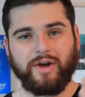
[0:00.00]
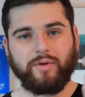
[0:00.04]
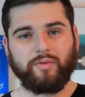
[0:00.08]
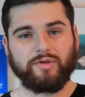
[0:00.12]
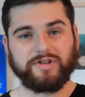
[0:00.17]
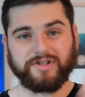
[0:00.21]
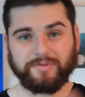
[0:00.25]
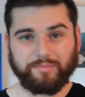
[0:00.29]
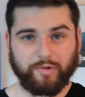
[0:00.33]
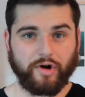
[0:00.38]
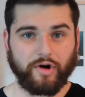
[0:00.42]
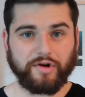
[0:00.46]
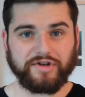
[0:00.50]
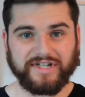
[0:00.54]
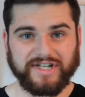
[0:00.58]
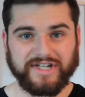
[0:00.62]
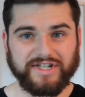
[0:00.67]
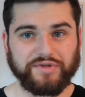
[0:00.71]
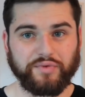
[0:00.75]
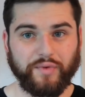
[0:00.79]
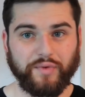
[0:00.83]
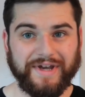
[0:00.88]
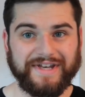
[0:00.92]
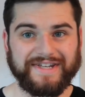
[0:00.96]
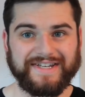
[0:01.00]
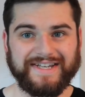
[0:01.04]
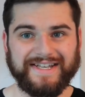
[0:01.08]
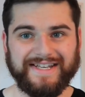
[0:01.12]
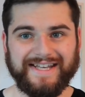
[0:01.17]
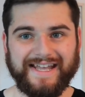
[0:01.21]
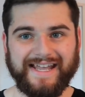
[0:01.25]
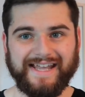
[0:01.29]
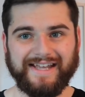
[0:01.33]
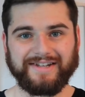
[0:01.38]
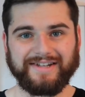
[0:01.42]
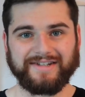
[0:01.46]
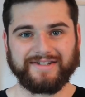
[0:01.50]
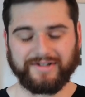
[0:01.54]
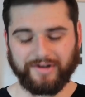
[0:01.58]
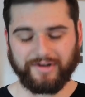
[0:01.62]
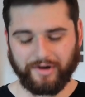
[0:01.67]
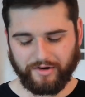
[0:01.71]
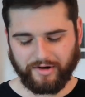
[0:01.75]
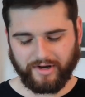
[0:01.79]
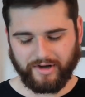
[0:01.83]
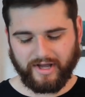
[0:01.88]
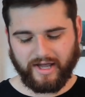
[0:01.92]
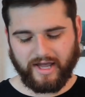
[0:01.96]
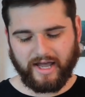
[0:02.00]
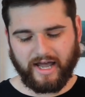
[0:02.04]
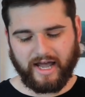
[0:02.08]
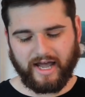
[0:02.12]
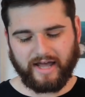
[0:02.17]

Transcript: was approaching 20 years. So